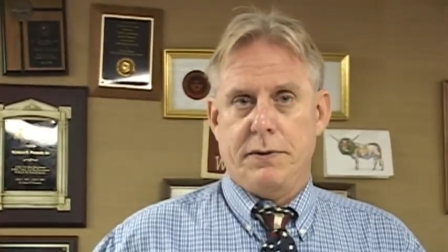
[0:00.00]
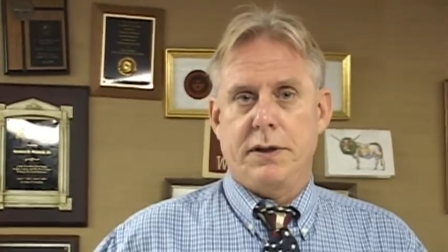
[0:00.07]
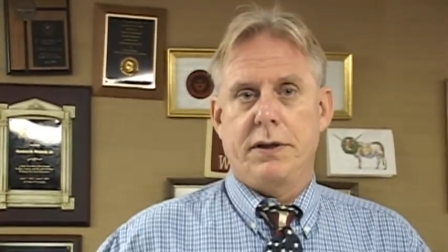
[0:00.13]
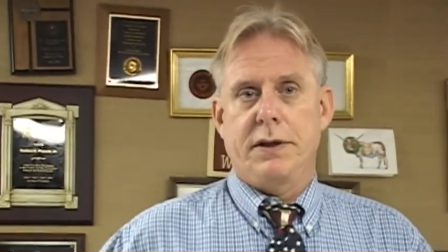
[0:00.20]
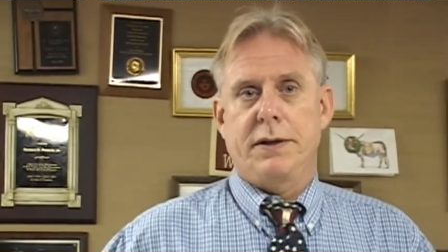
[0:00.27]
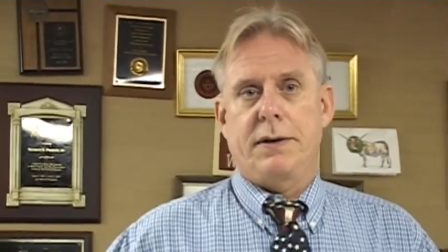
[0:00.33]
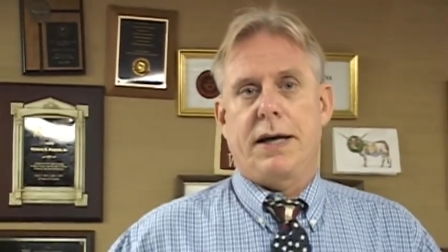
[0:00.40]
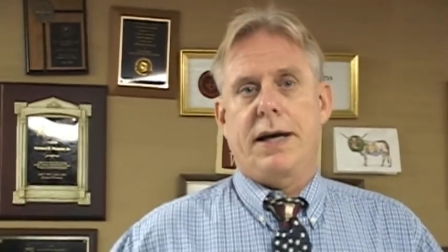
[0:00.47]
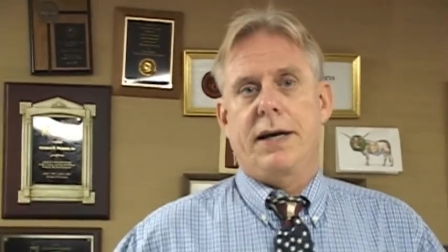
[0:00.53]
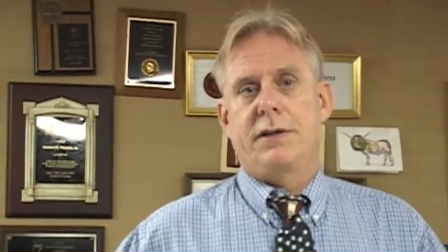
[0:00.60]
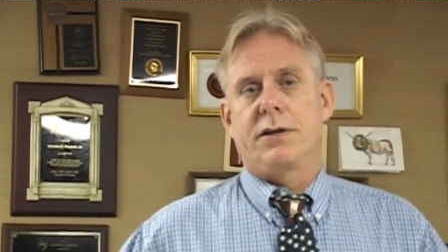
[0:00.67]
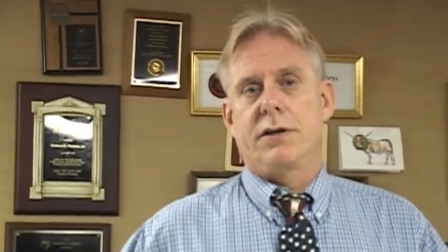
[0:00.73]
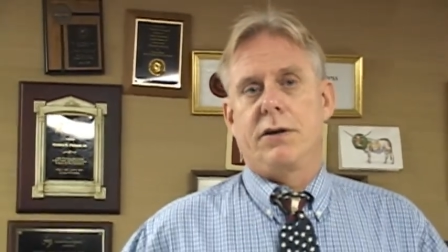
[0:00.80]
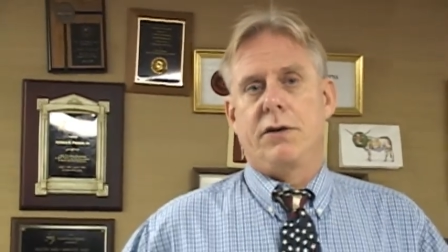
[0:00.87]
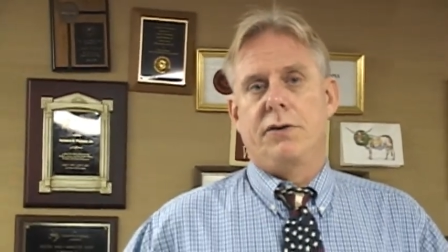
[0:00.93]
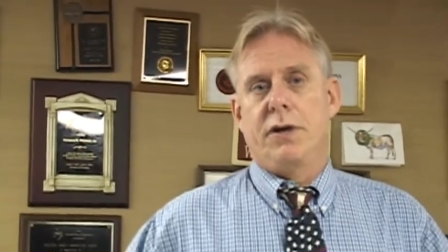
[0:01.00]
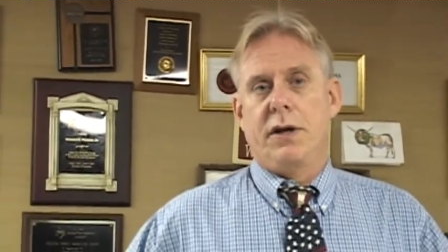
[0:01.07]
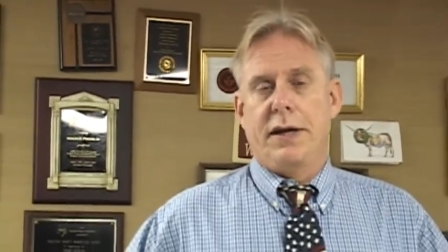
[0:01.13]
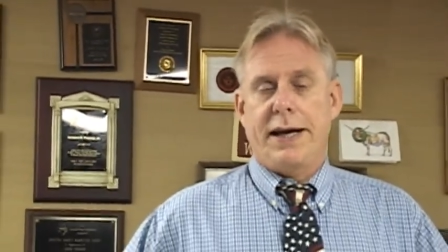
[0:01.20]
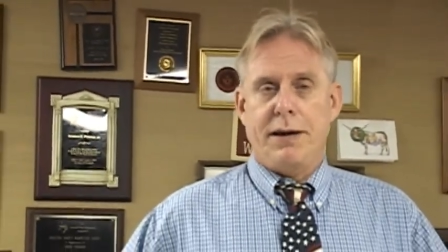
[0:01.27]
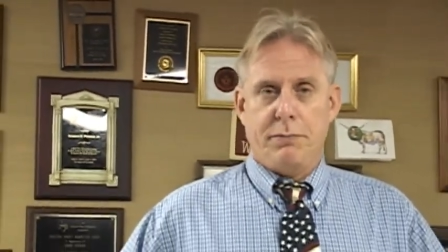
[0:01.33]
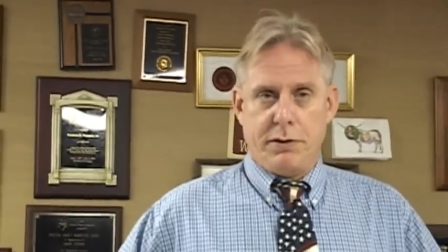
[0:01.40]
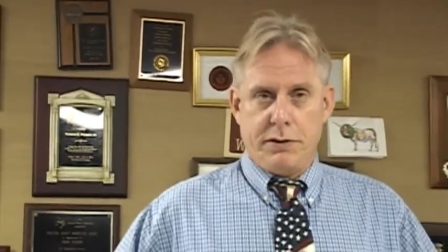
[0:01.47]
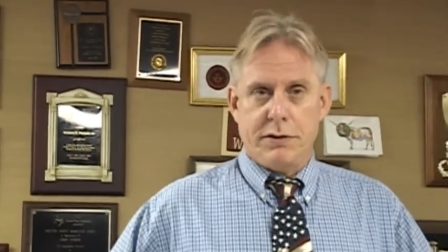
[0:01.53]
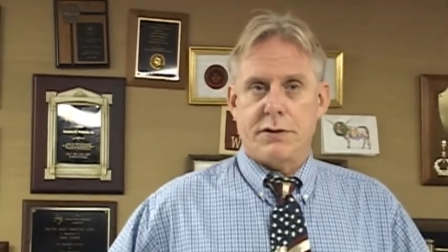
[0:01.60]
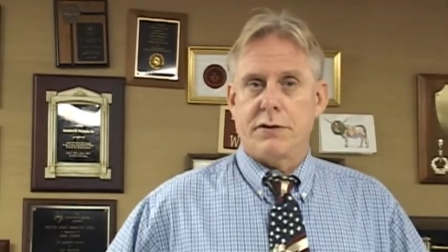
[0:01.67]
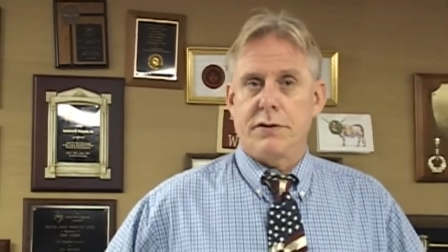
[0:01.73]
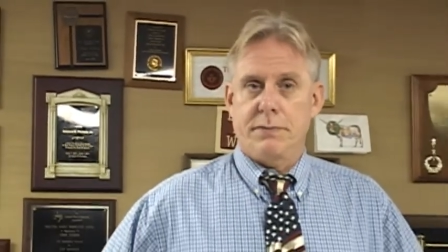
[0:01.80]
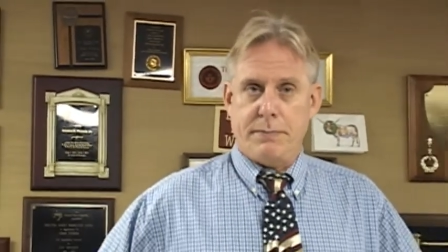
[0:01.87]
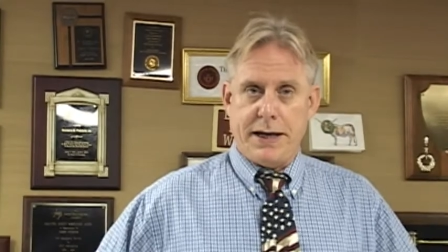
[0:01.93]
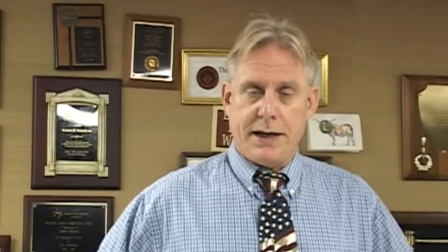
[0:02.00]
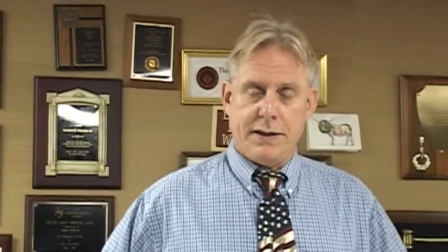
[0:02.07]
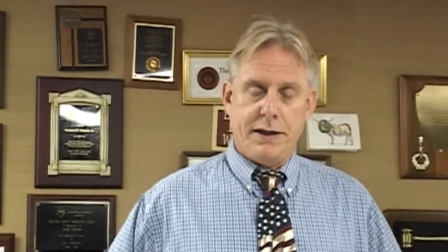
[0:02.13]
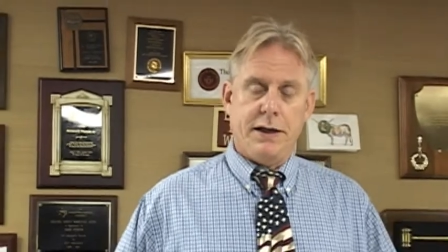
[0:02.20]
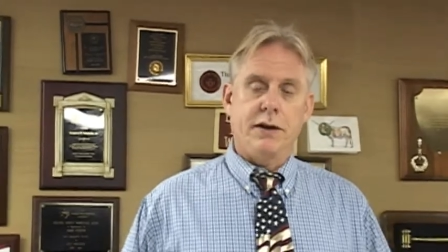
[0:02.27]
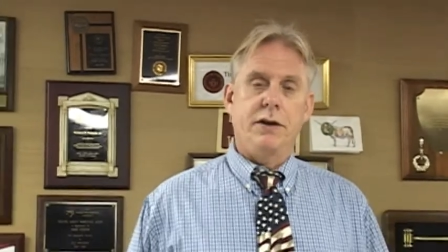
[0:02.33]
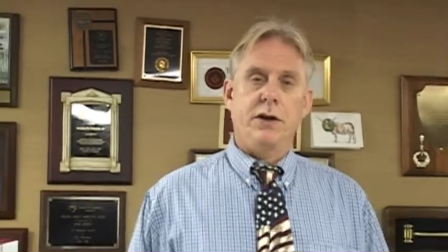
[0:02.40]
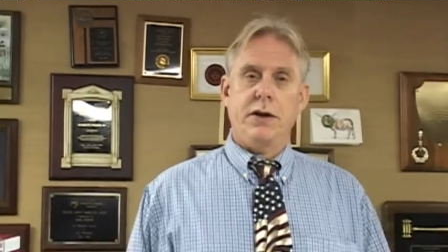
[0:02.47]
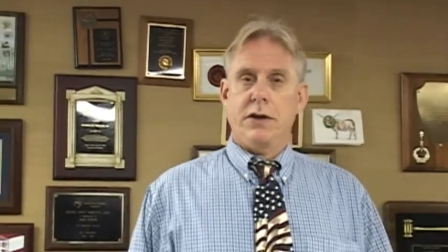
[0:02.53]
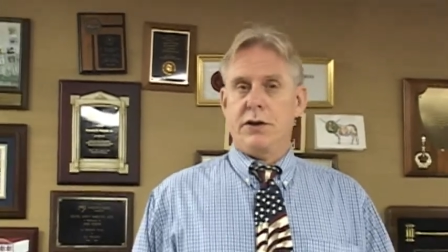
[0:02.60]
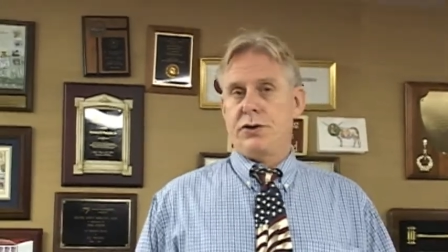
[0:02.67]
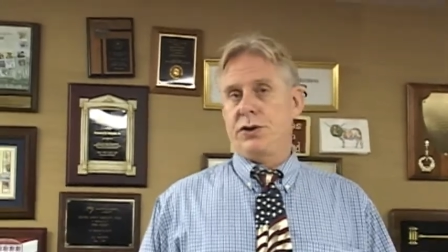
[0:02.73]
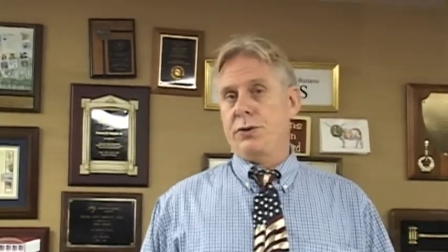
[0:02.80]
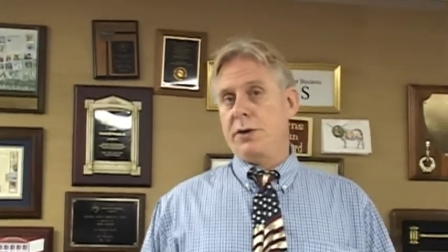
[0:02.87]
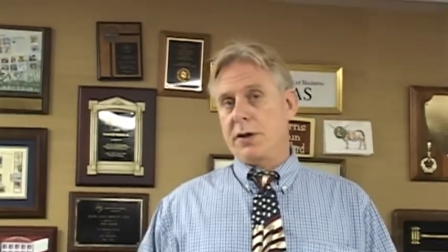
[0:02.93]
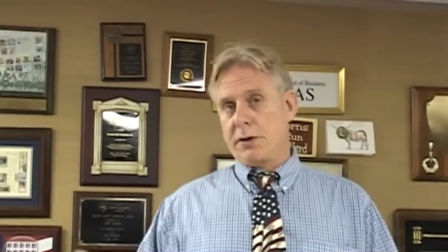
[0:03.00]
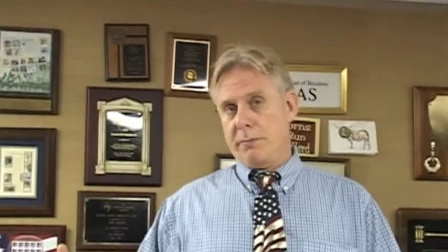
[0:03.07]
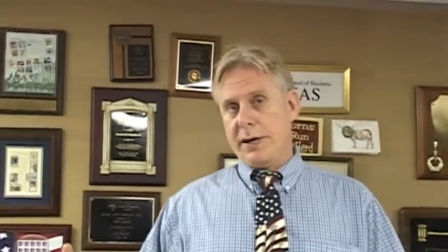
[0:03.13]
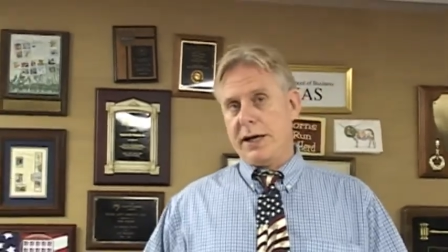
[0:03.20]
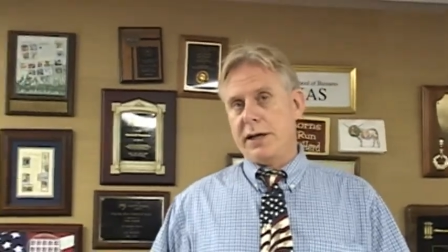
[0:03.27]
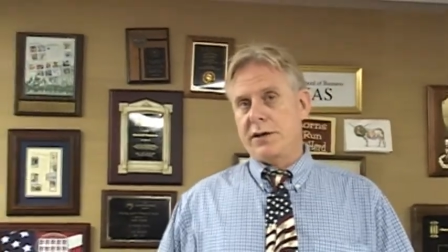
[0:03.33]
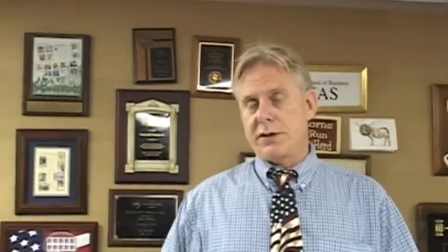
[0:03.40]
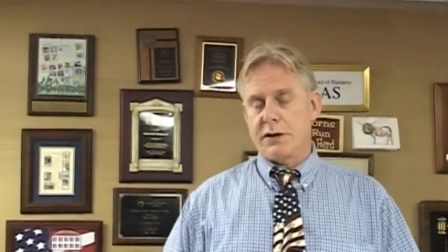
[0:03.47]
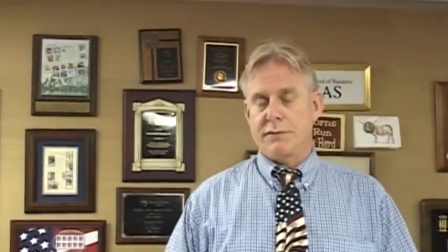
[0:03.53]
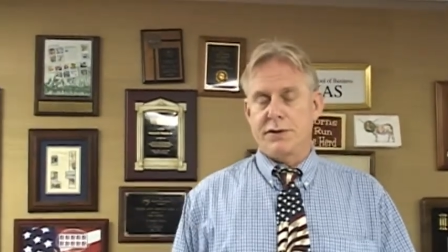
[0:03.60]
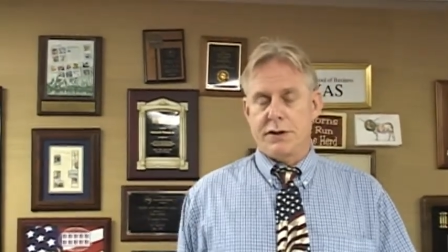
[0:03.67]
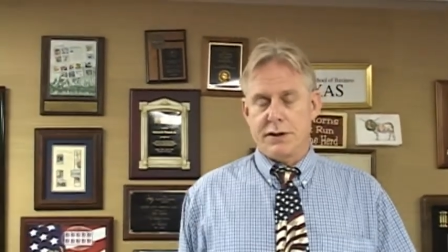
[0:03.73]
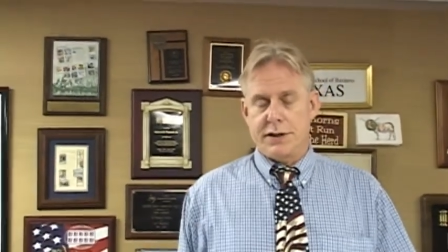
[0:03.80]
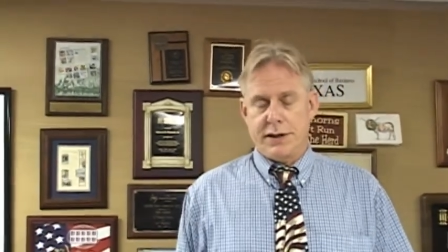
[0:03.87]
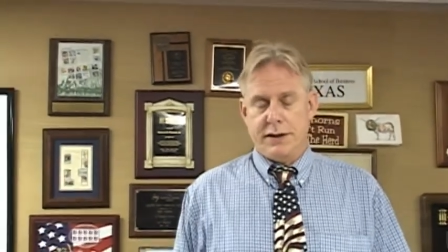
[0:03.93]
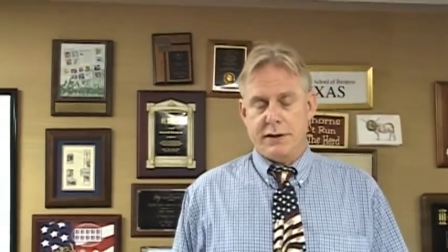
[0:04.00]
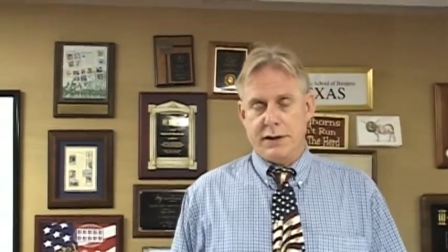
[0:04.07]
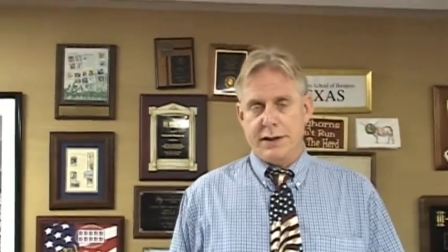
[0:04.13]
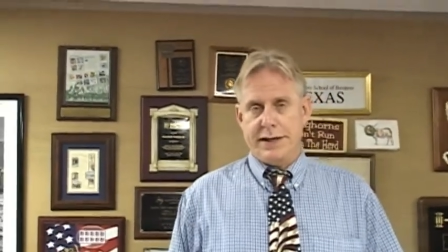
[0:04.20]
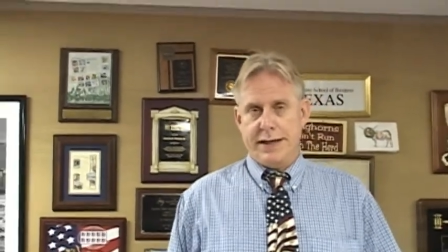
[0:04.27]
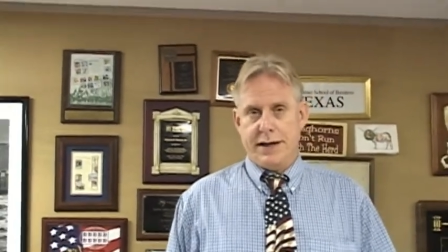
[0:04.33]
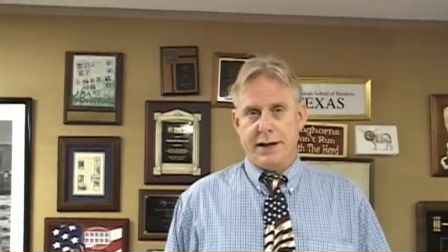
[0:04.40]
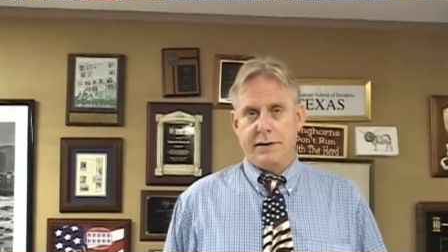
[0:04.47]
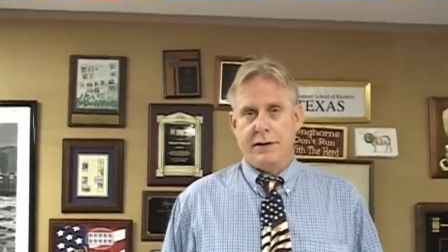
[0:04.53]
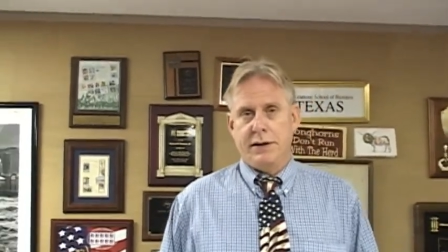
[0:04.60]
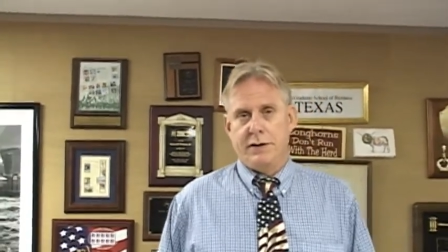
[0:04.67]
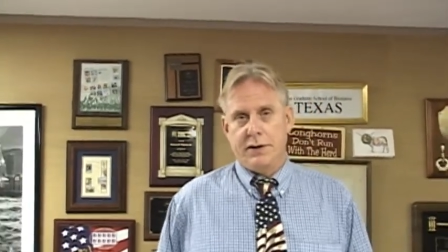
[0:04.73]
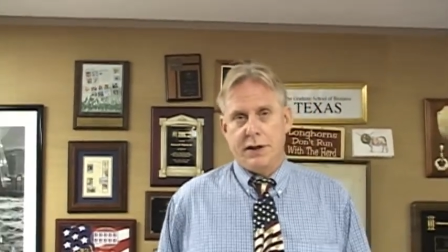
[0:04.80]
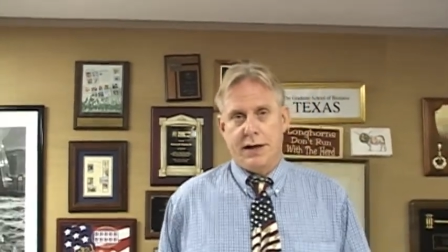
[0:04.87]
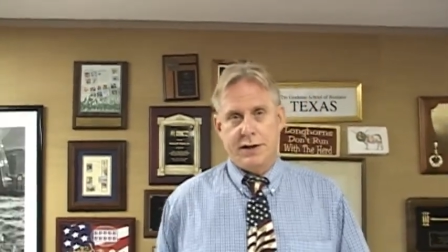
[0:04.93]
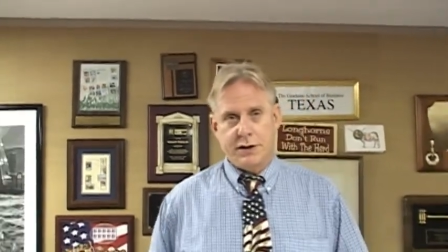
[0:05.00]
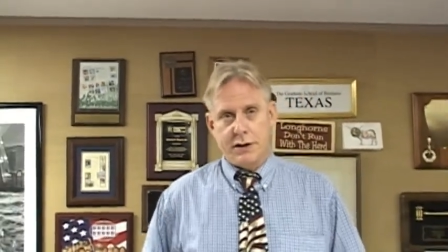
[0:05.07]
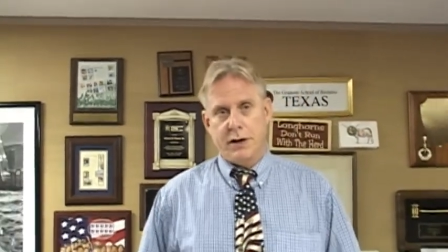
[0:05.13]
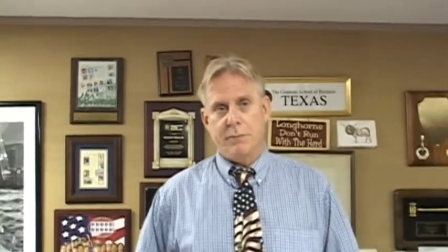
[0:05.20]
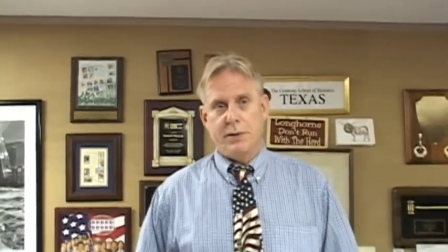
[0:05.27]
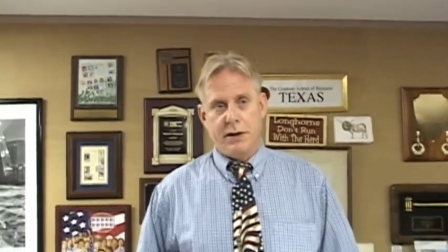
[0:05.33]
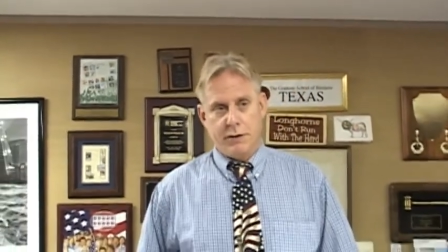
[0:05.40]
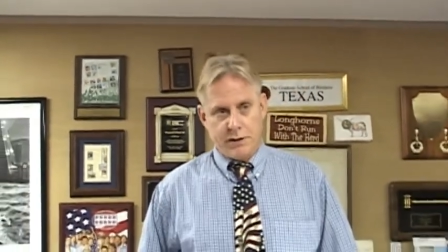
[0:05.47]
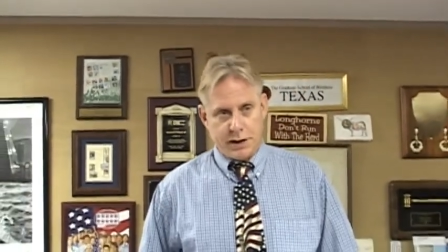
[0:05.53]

And I sold the labels back then to other mailing services here in town until I started my own